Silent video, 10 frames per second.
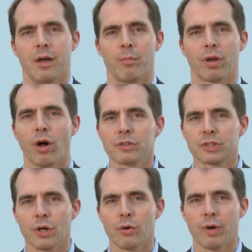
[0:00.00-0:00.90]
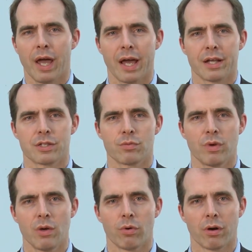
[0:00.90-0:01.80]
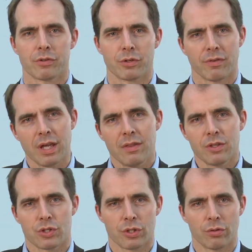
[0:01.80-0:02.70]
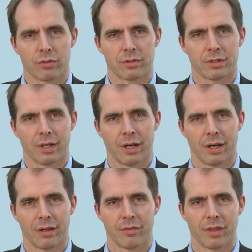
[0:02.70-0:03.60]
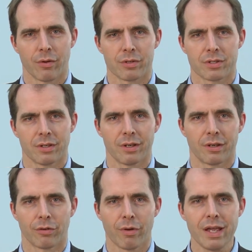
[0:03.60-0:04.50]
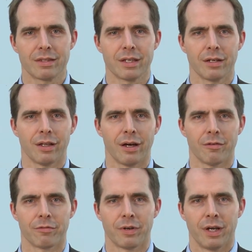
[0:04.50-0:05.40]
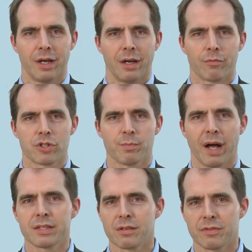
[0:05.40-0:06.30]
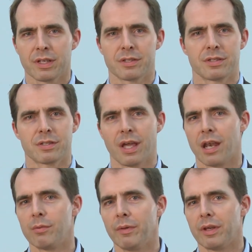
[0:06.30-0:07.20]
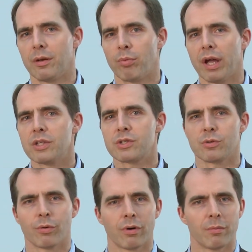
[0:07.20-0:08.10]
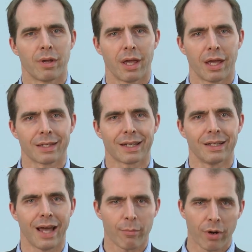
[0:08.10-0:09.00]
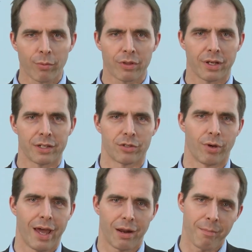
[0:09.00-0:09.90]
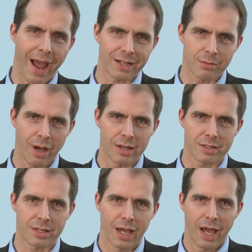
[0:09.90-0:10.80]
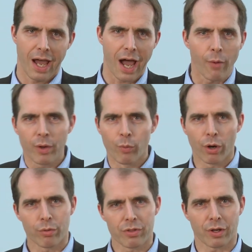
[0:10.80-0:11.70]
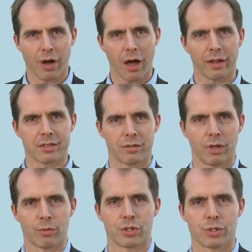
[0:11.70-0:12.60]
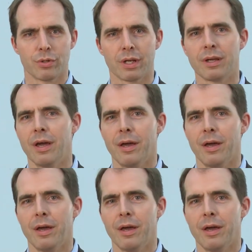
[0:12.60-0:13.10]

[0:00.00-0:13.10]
but also as we were sort of in the shoot, there was a great deal of responsiveness and ability to brainstorm and collaborate with us around how to maximize how we work with the colleagues that we were shooting,